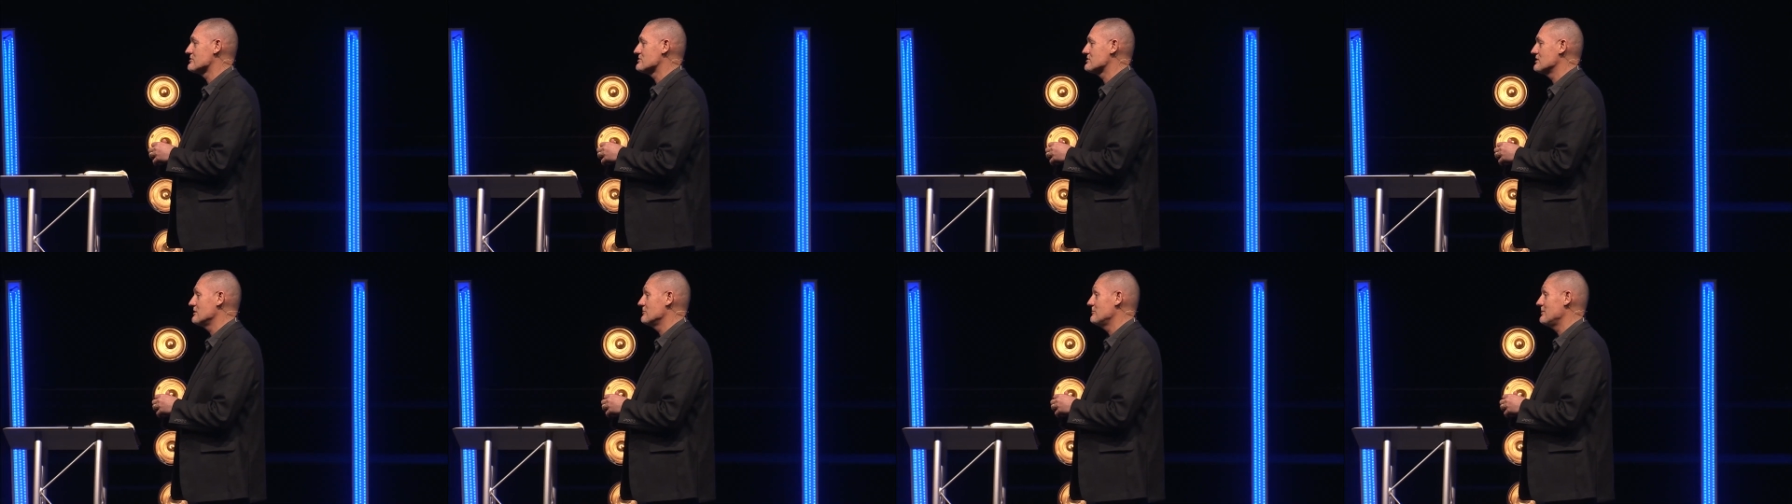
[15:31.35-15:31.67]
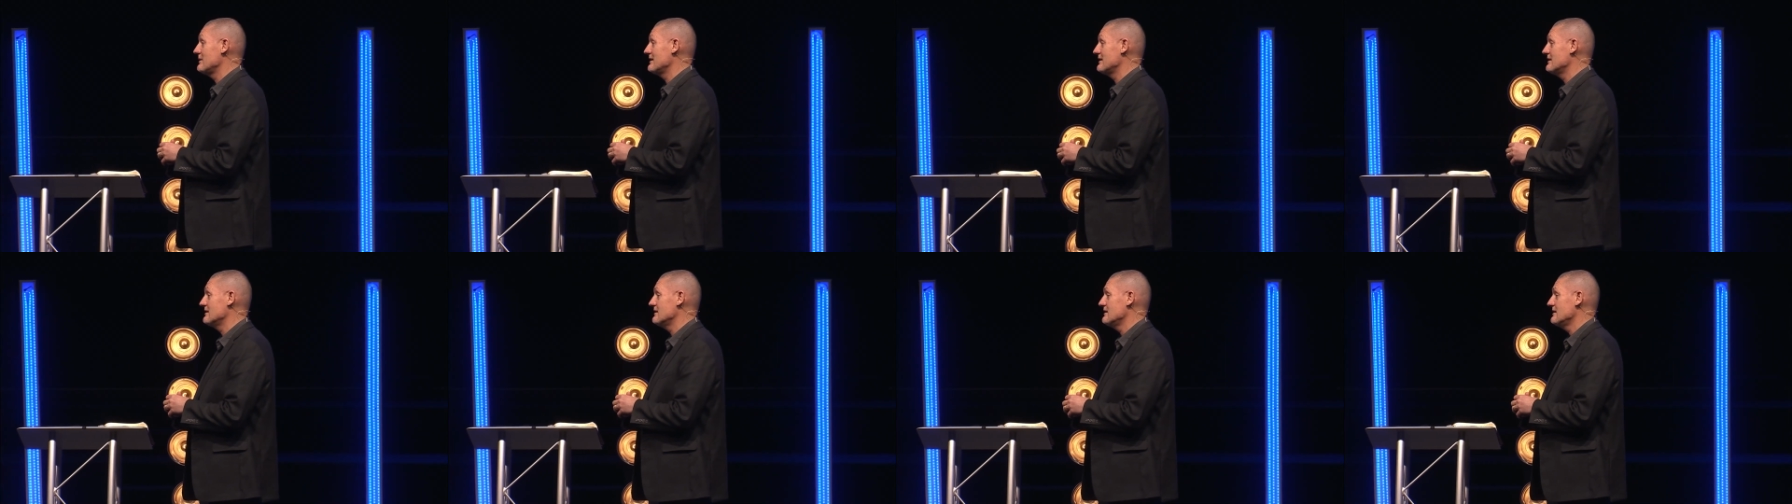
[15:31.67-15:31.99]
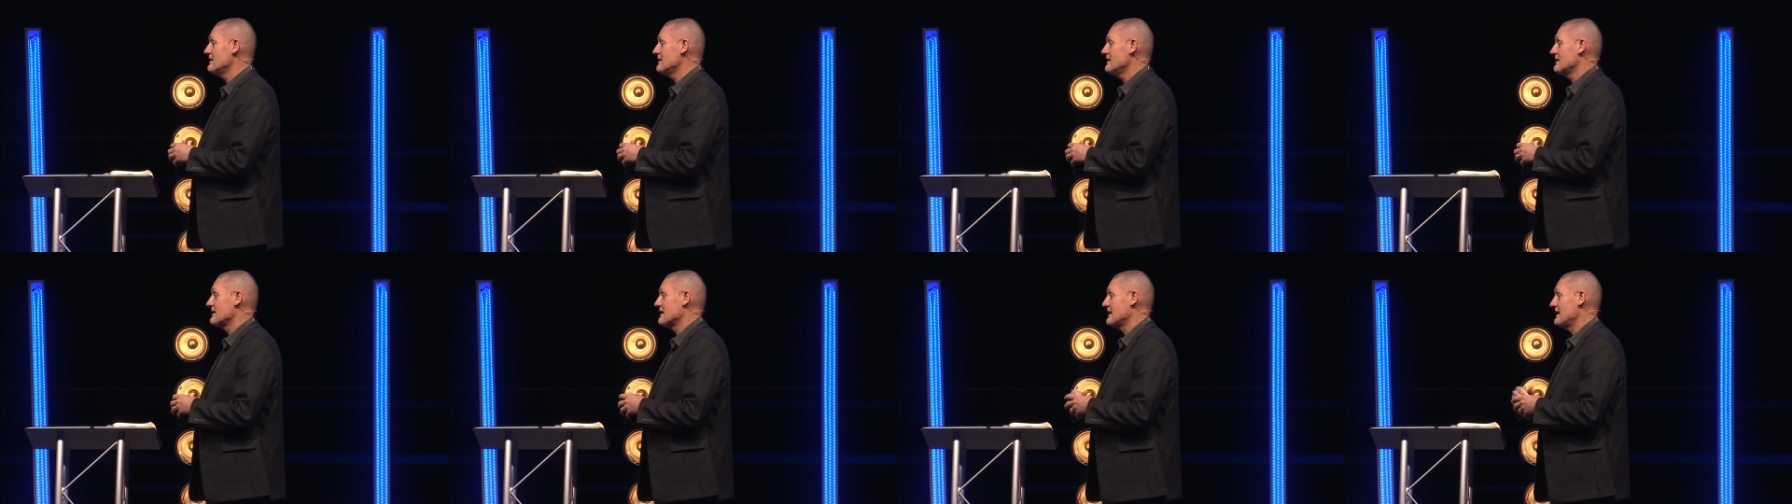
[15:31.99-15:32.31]
She'd been
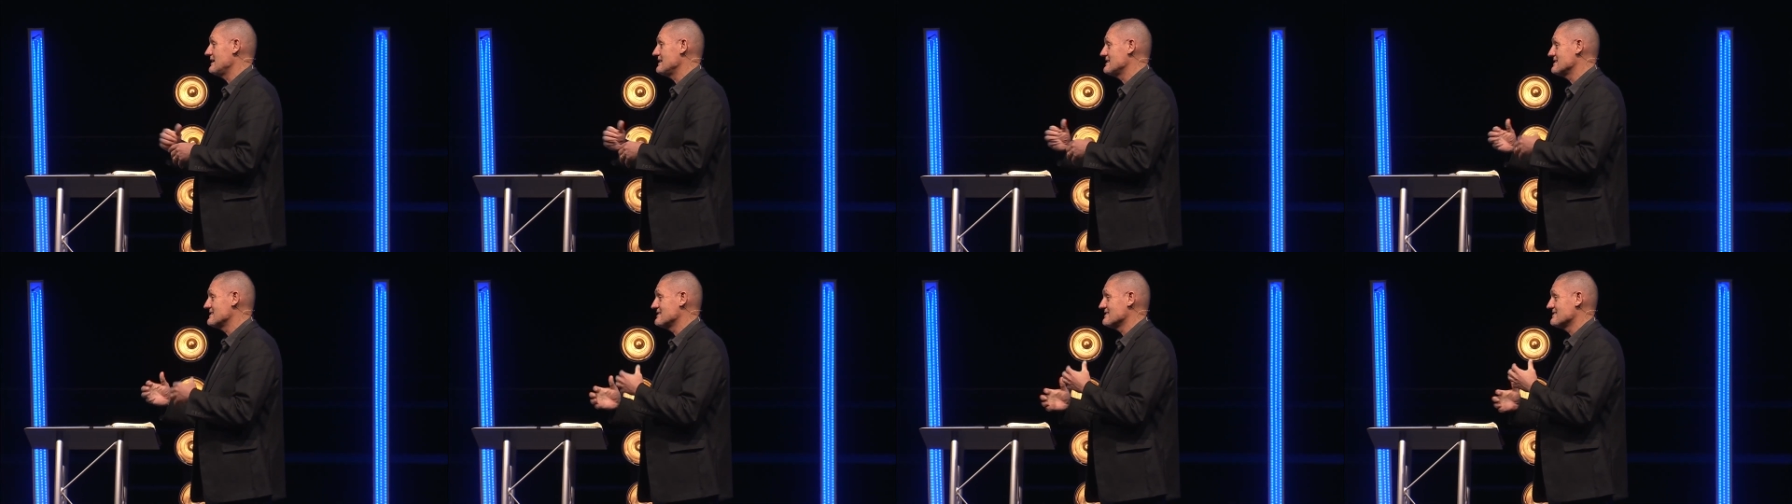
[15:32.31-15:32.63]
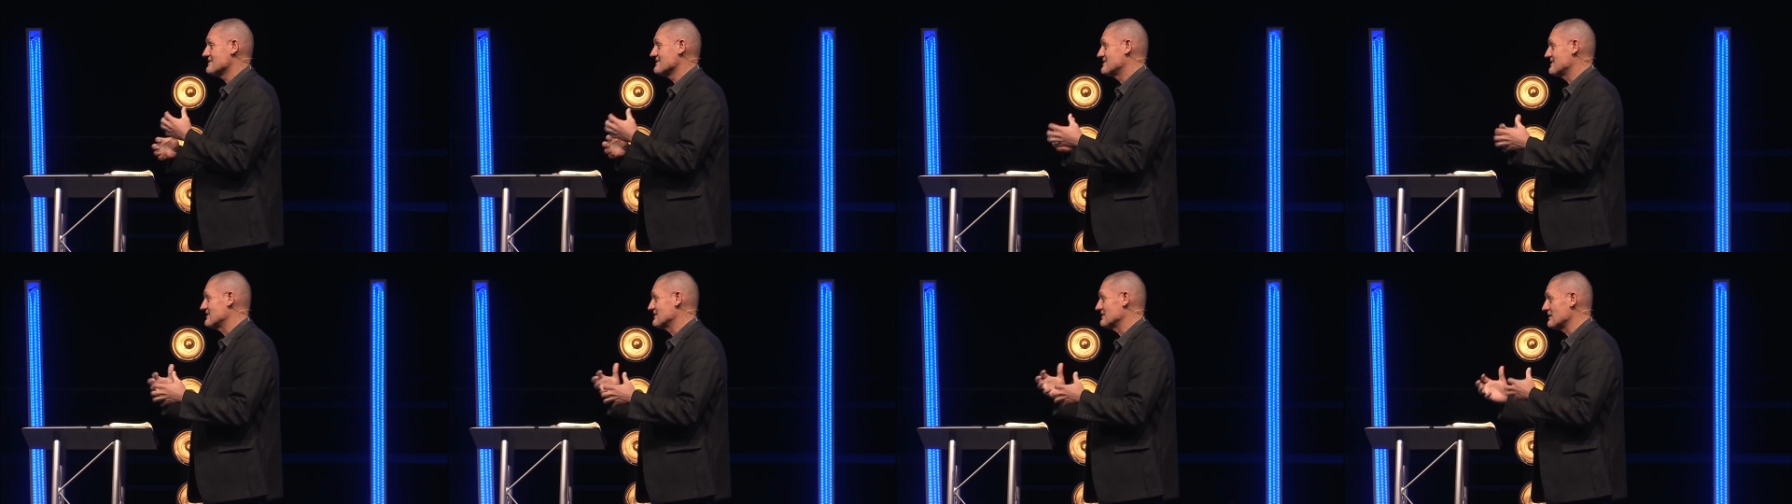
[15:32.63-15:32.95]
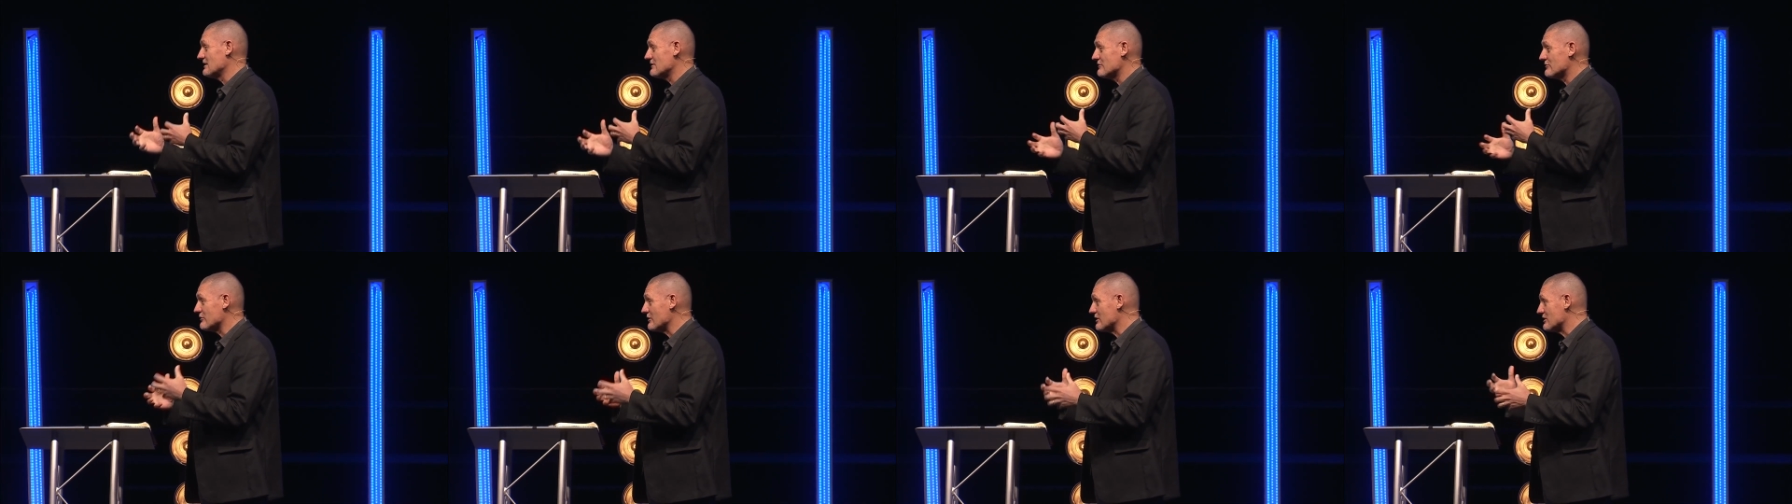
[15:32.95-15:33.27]
in
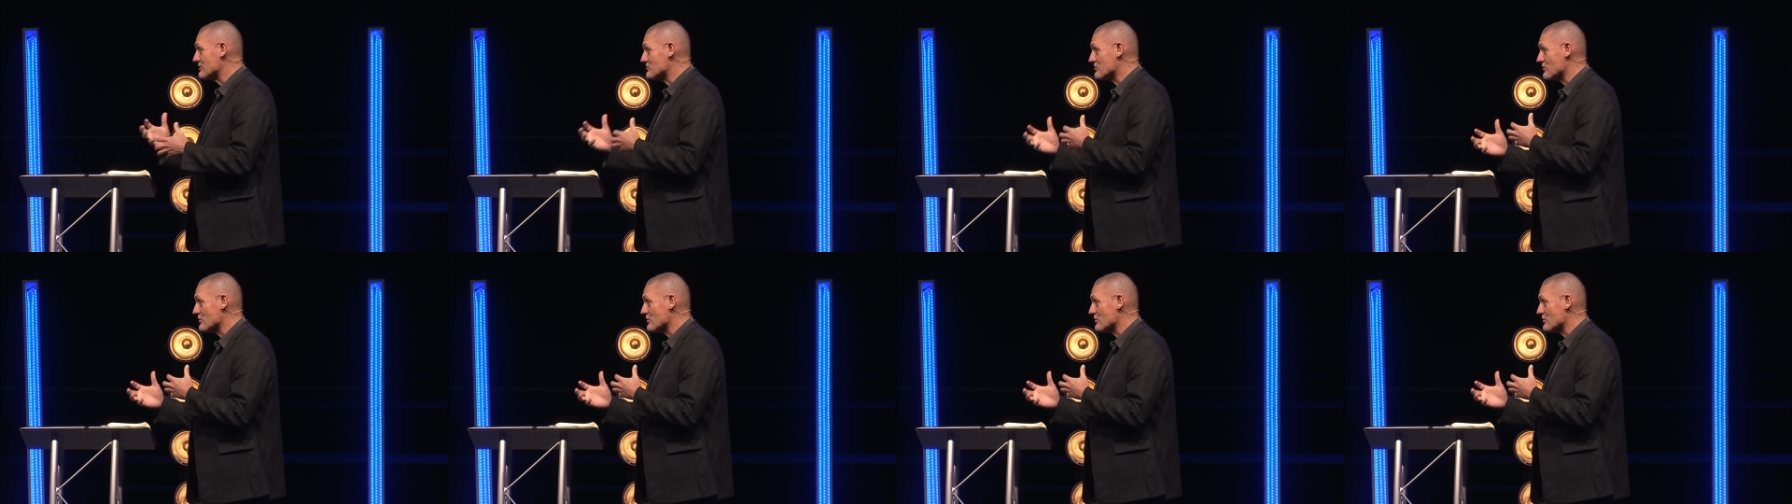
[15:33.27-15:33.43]
delivery